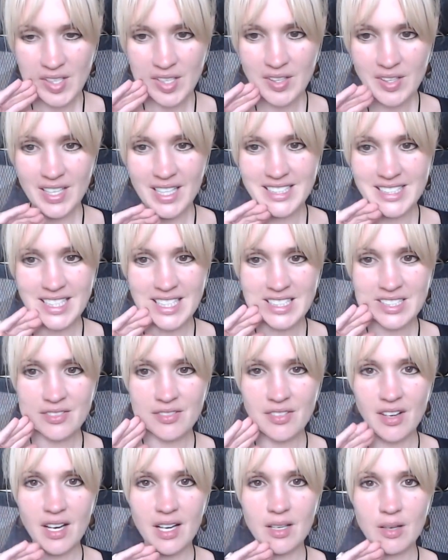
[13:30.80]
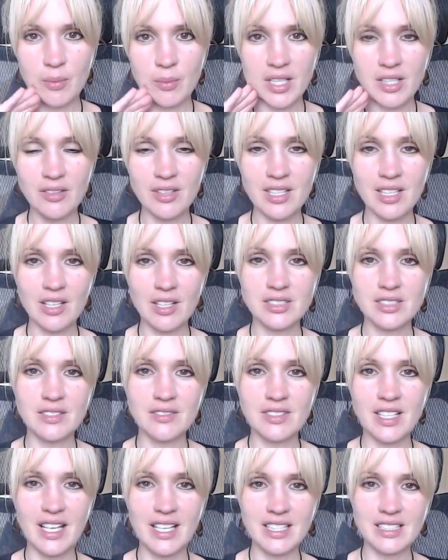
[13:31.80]
when you're identified and when you're in lots
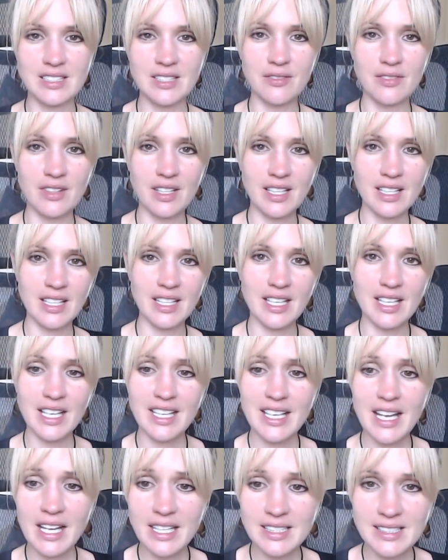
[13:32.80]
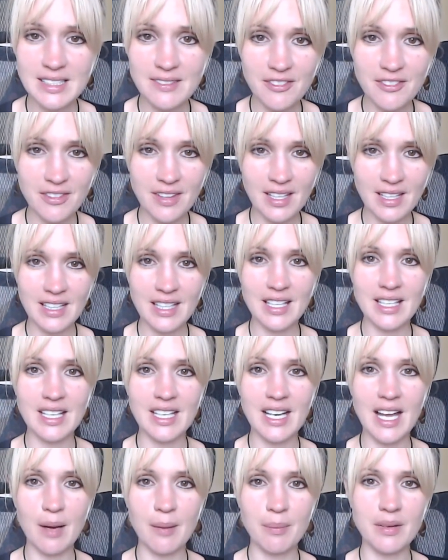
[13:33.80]
of negative thinking, like negative thinking
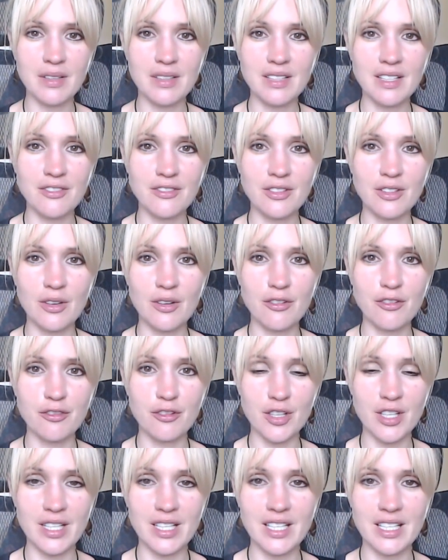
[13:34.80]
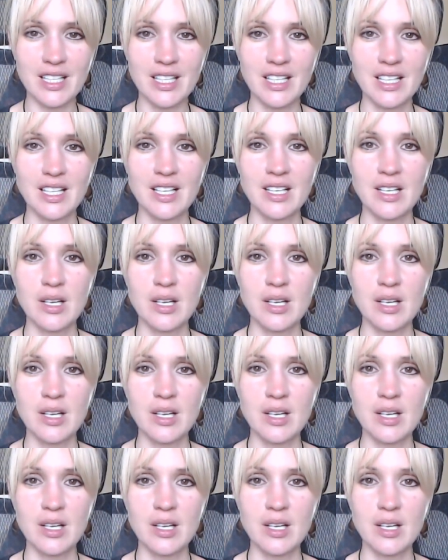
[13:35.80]
can happen if you're free.